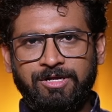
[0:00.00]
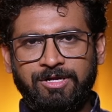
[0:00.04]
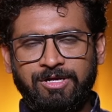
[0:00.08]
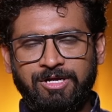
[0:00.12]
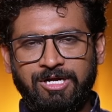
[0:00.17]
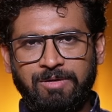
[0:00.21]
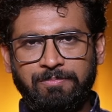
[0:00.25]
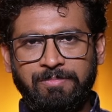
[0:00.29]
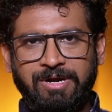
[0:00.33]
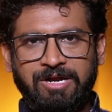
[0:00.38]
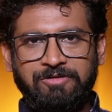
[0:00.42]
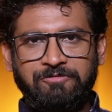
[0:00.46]

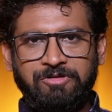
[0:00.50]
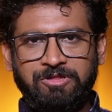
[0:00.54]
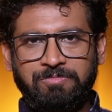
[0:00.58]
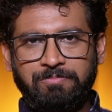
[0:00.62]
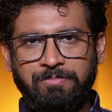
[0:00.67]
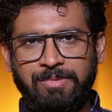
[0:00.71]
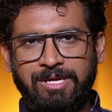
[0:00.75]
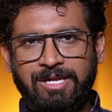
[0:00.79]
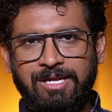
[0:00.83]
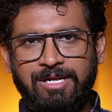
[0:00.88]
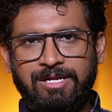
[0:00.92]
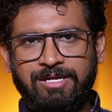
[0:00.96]
combined with
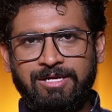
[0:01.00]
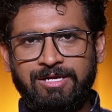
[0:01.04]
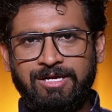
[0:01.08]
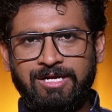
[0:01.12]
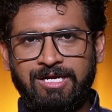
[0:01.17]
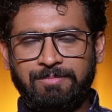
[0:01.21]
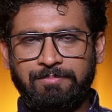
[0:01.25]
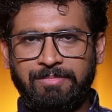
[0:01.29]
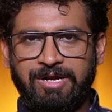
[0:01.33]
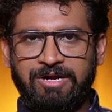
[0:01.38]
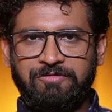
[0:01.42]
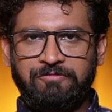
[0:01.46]
milk,
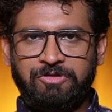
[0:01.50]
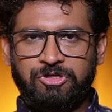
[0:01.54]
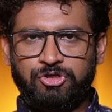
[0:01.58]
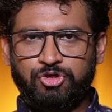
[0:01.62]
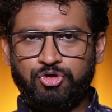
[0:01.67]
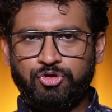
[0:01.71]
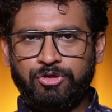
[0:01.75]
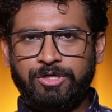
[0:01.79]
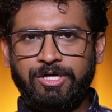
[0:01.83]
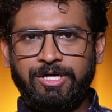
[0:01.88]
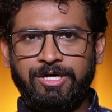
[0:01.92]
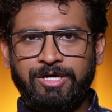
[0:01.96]
combined with
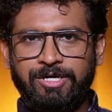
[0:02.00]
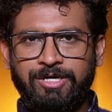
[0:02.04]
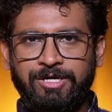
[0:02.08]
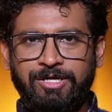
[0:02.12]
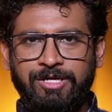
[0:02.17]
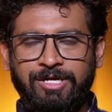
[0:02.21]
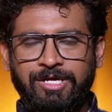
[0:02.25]
sugar.